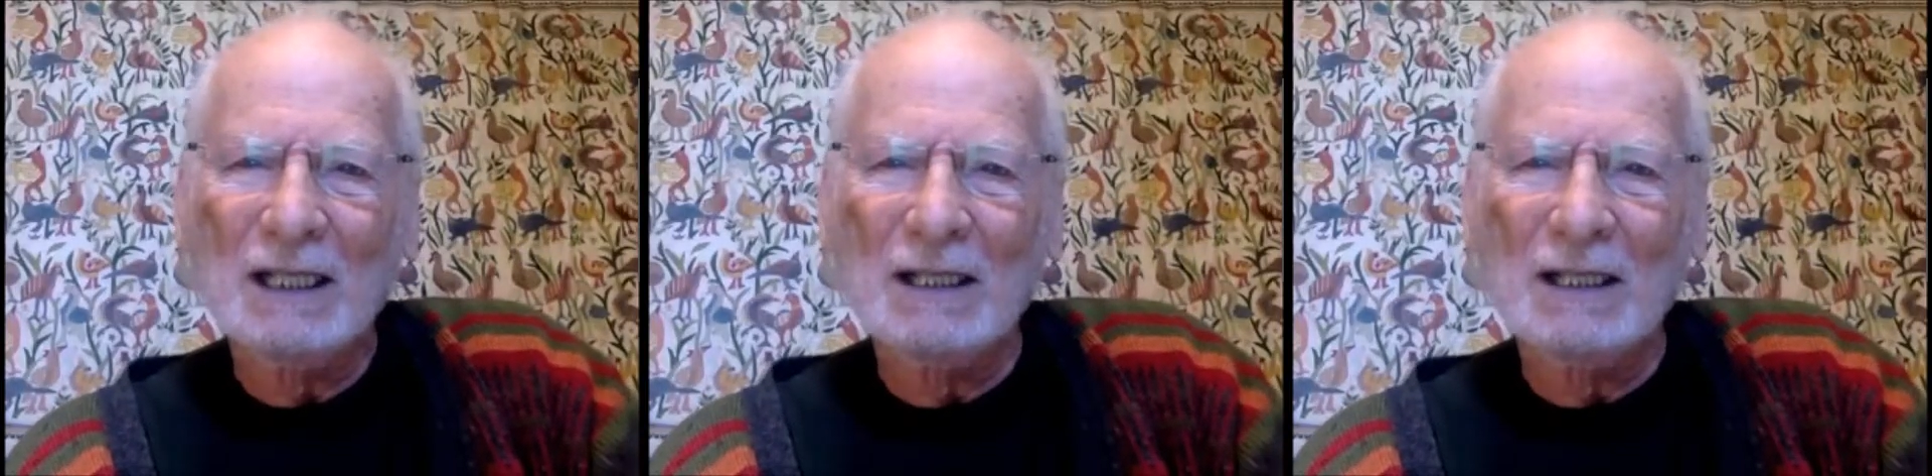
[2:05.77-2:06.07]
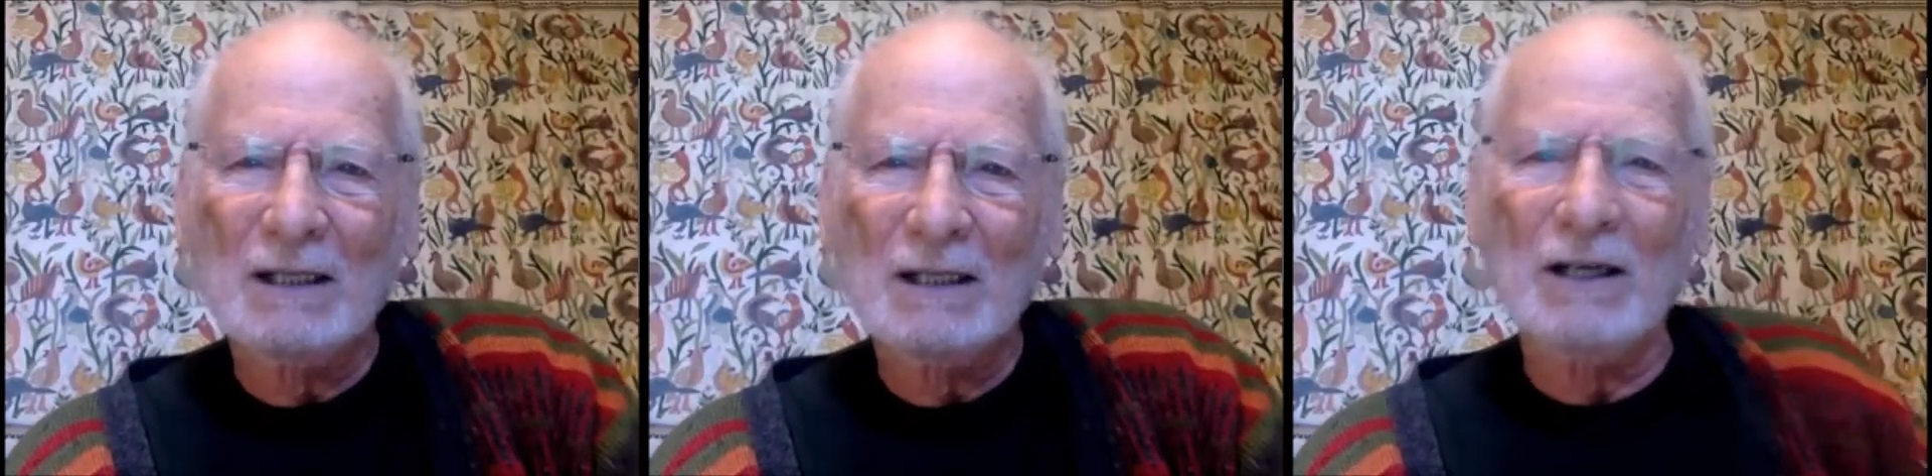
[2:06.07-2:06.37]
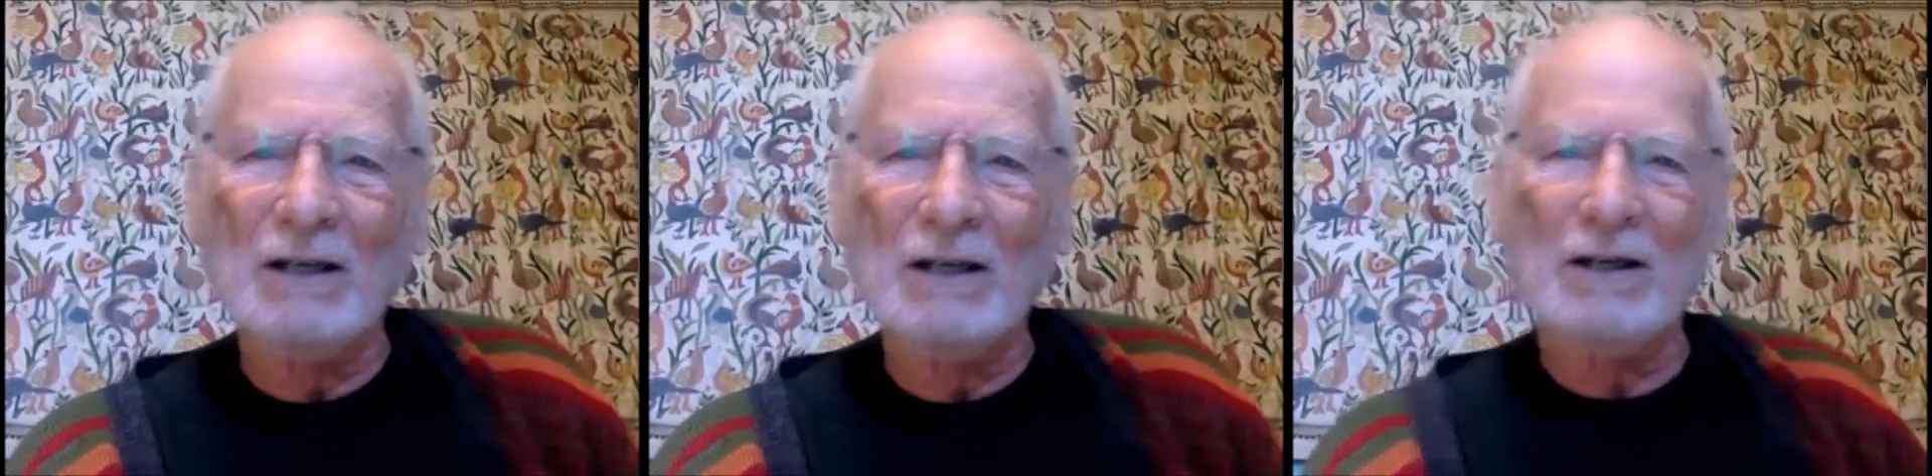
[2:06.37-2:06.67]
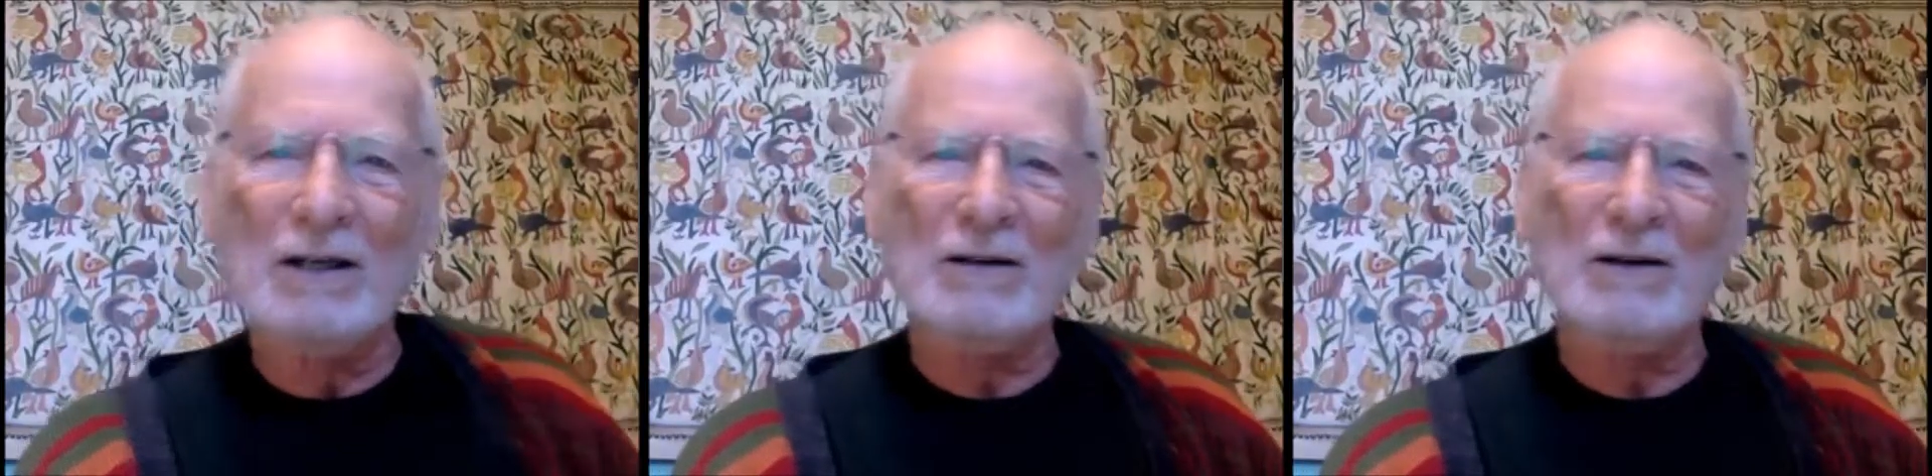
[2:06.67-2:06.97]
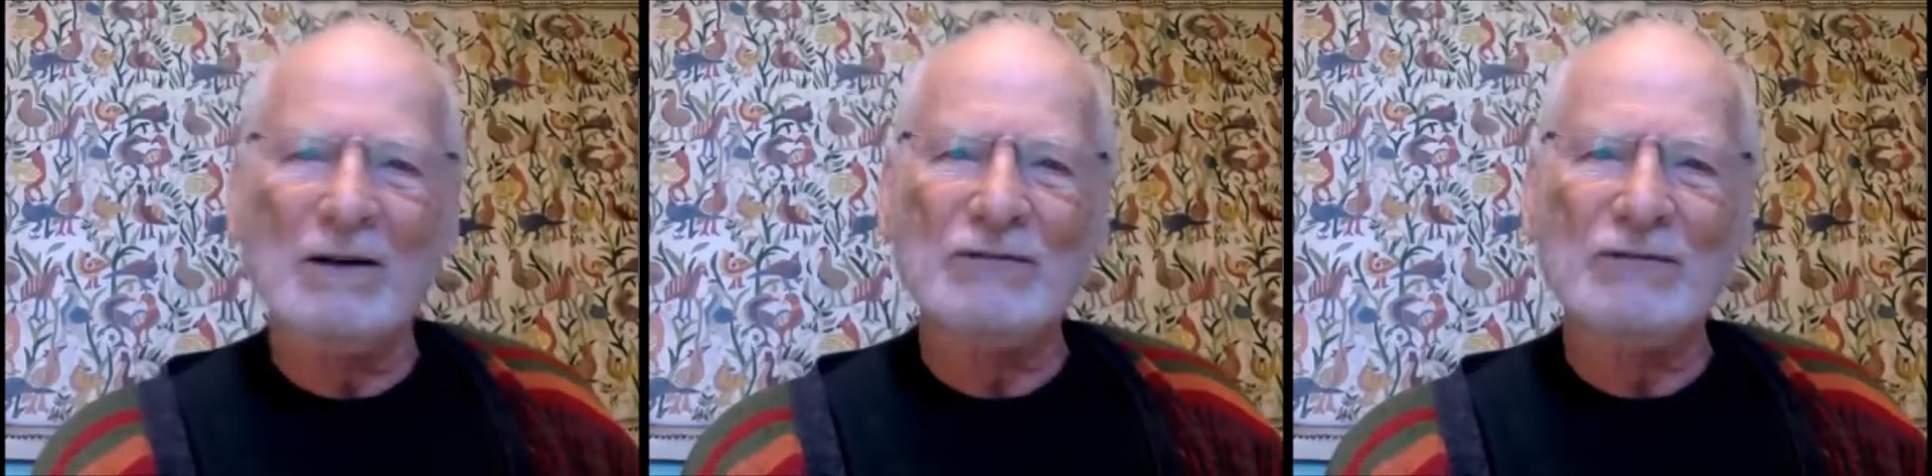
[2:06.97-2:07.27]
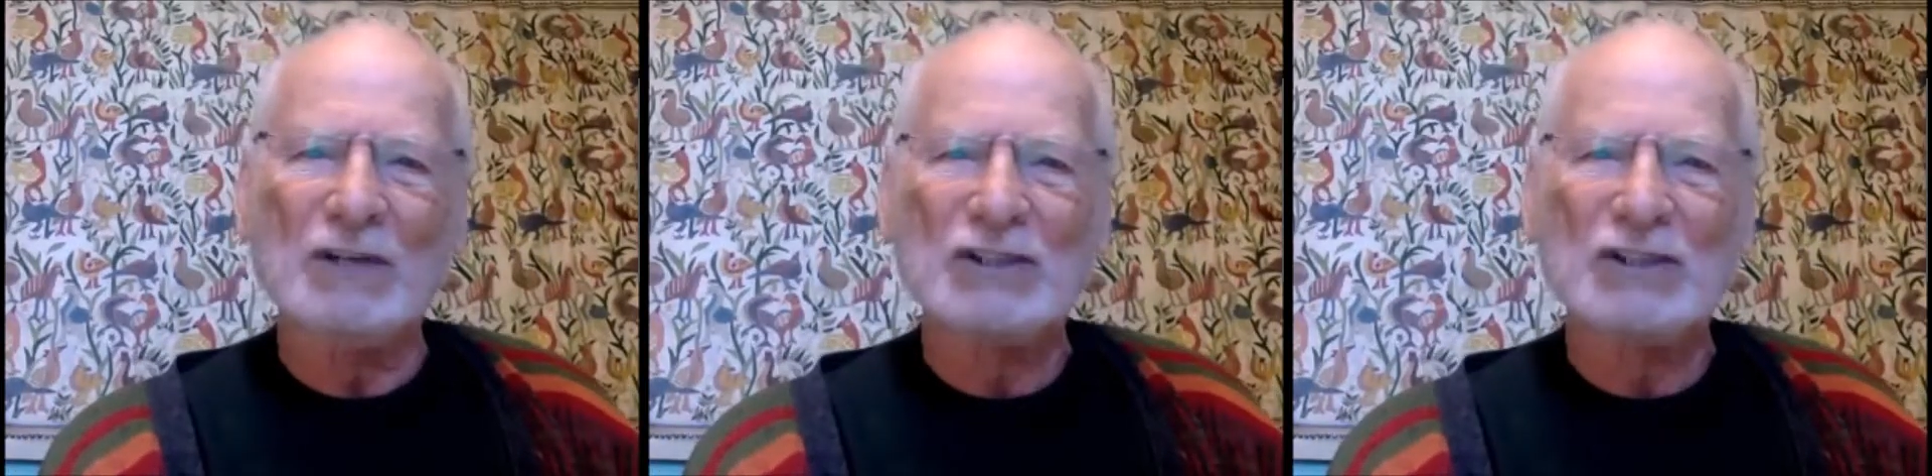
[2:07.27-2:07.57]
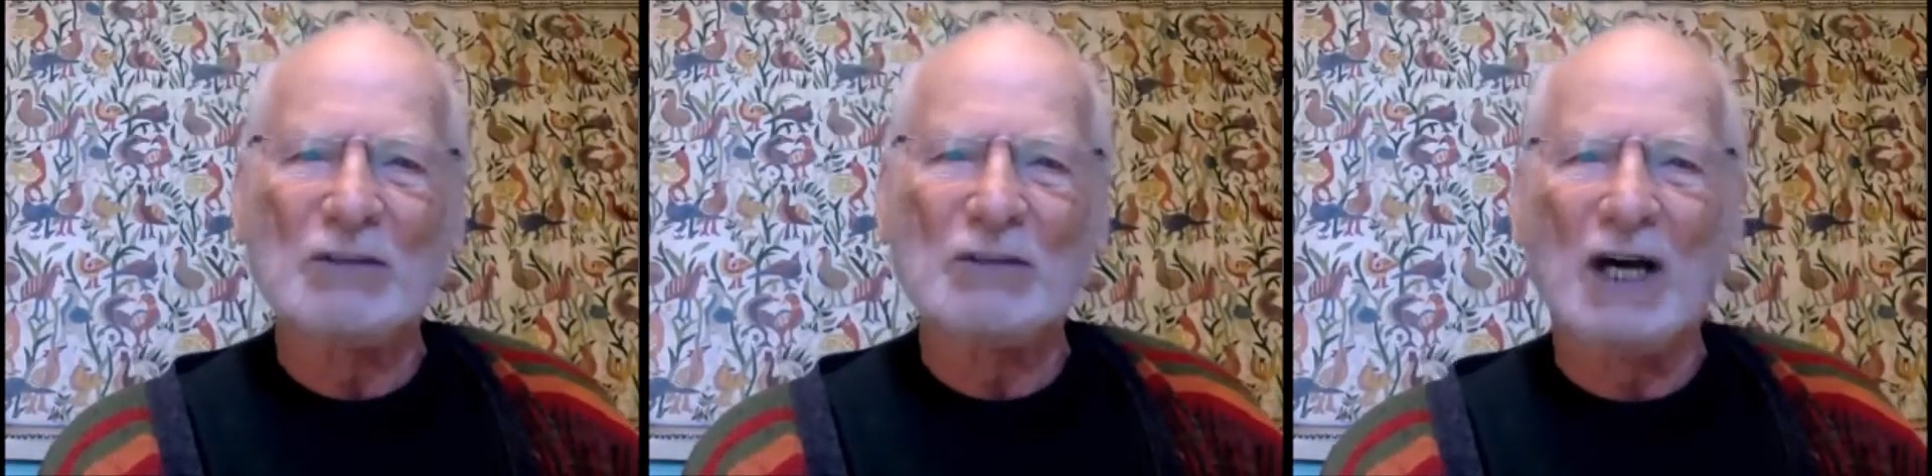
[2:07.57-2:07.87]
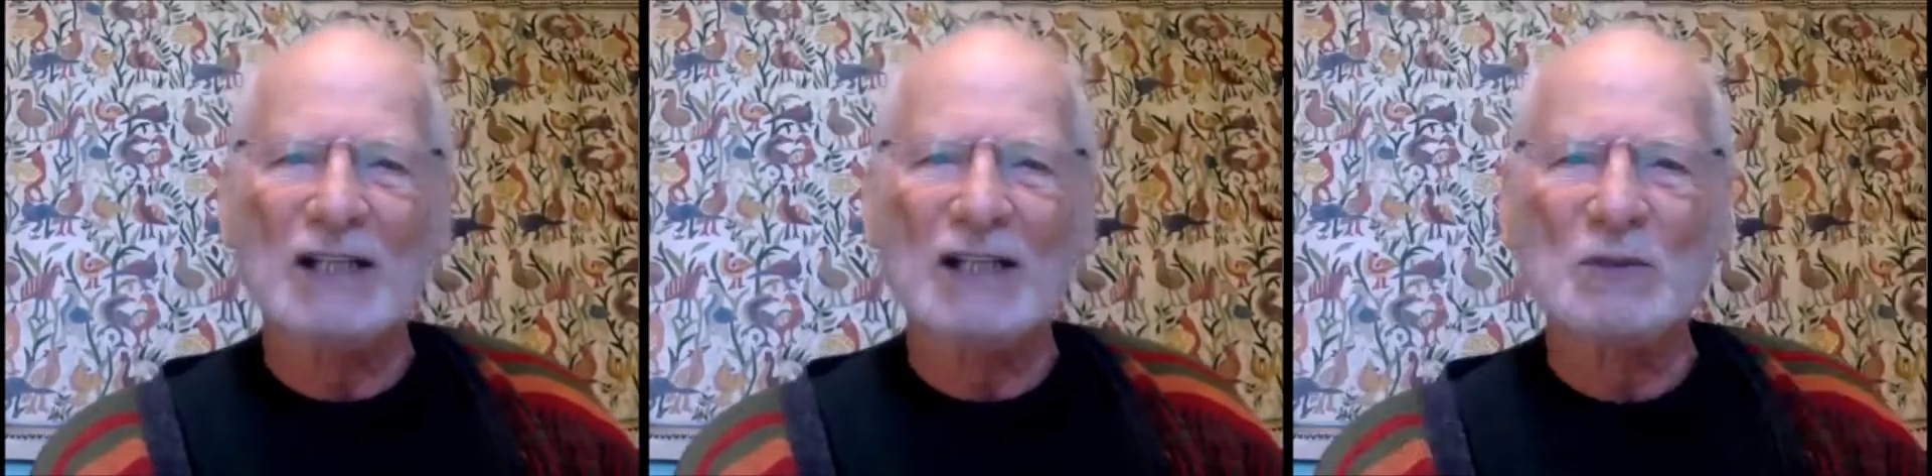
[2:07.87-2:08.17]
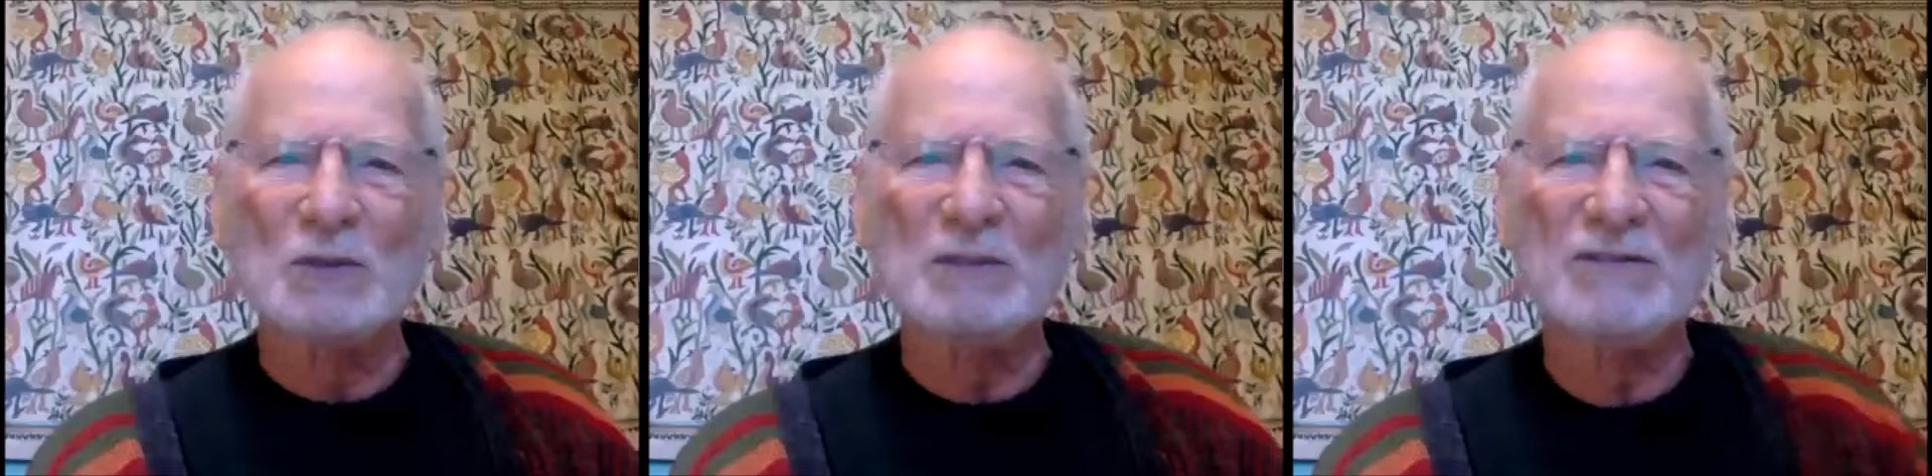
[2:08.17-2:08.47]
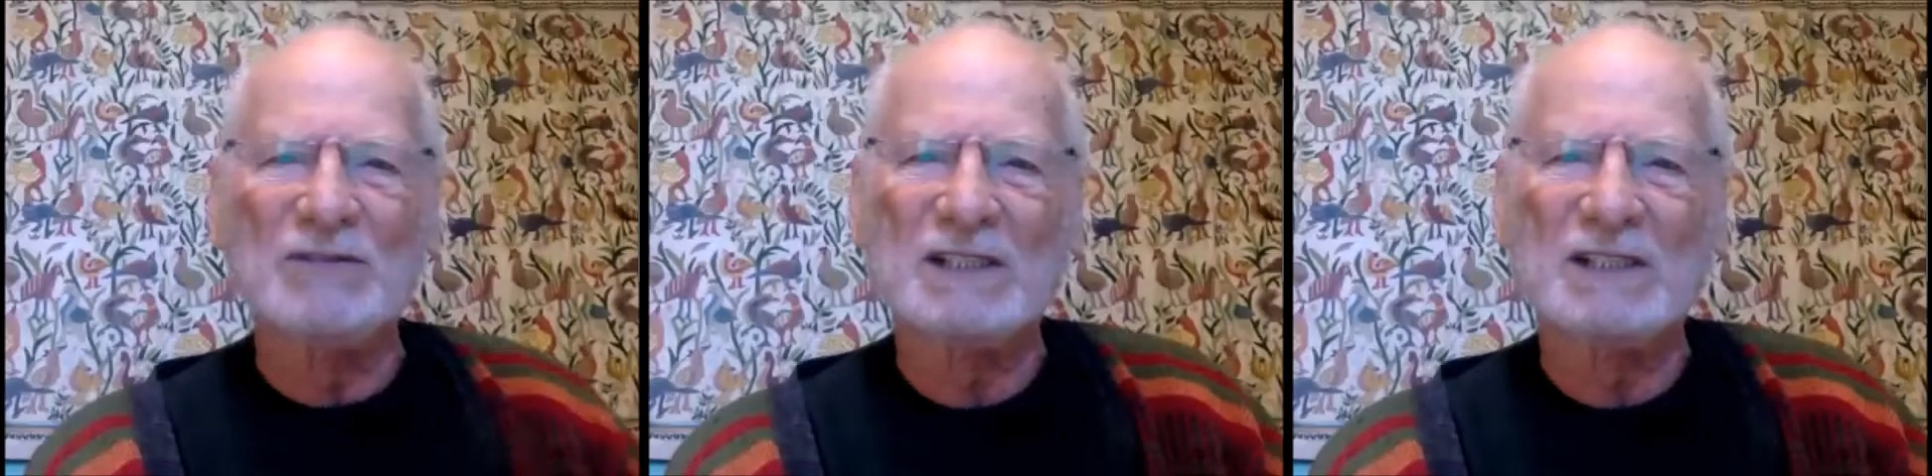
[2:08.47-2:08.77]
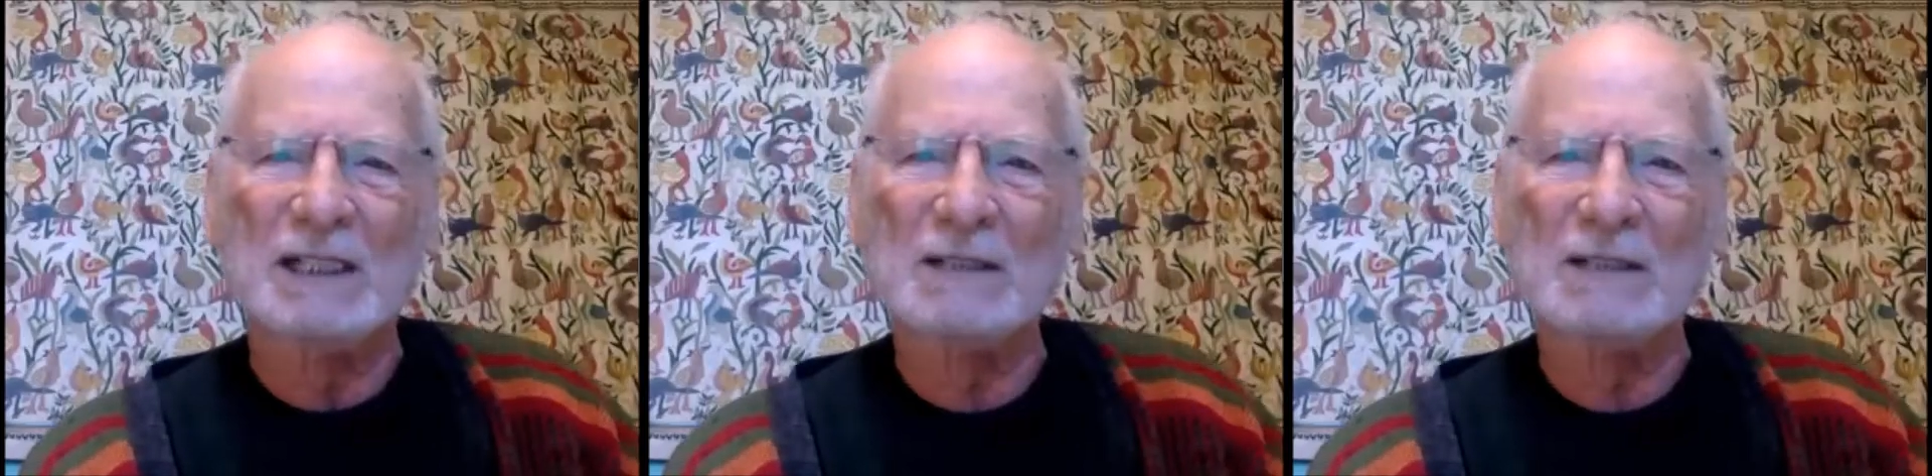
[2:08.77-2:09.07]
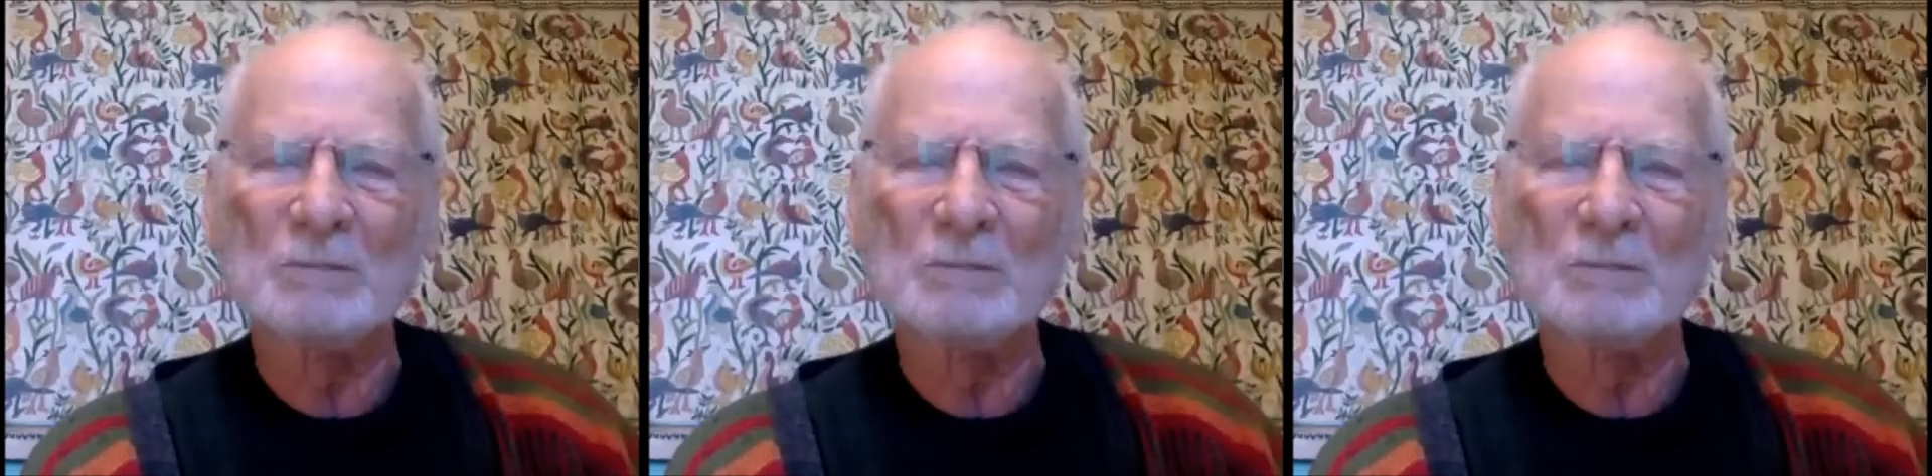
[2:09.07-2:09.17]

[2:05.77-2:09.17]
uh uh, uh, uh, uh, of the original prize would be fitting.